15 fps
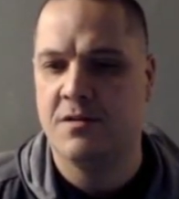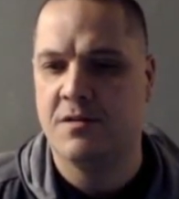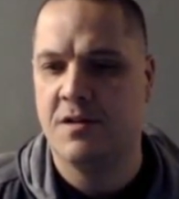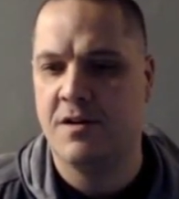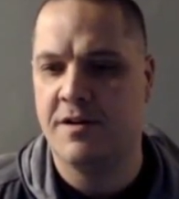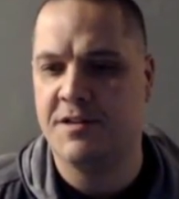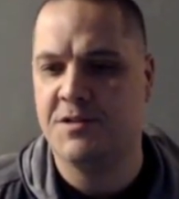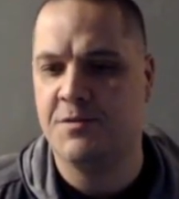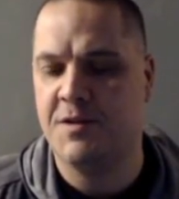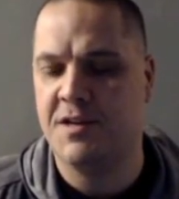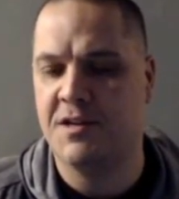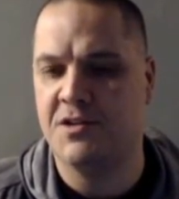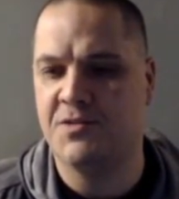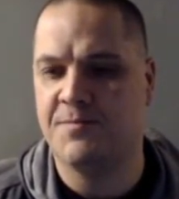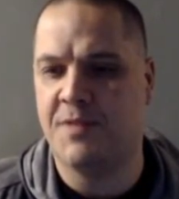alright, so we
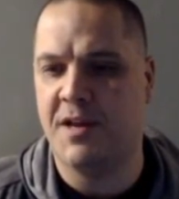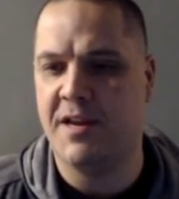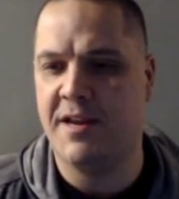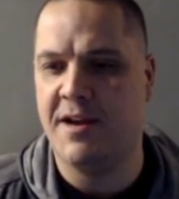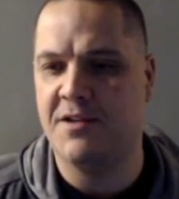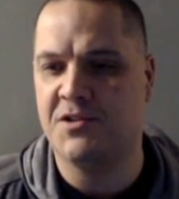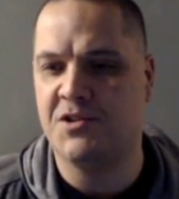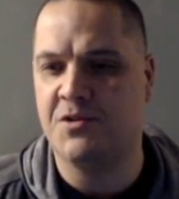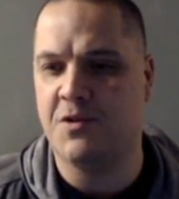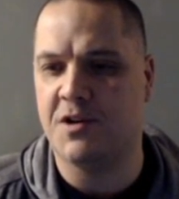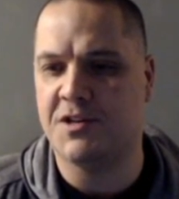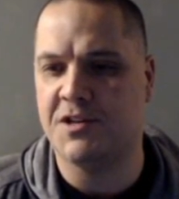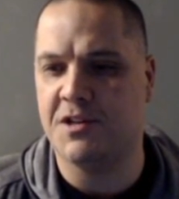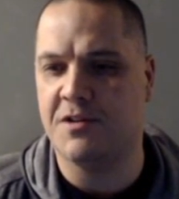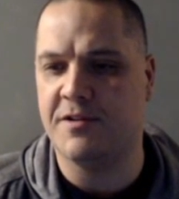can play down 2
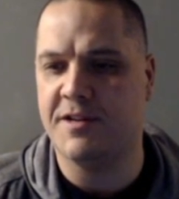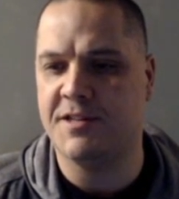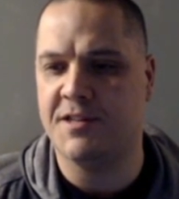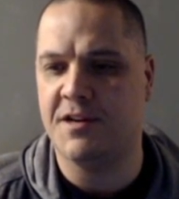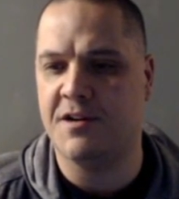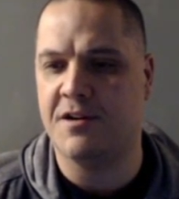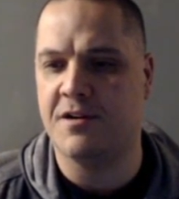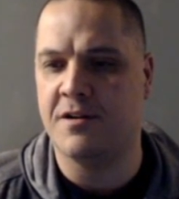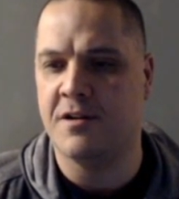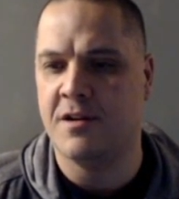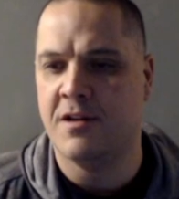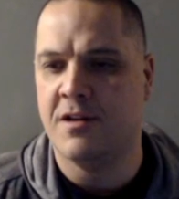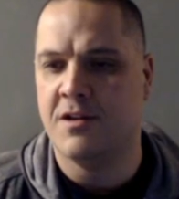artilleries here.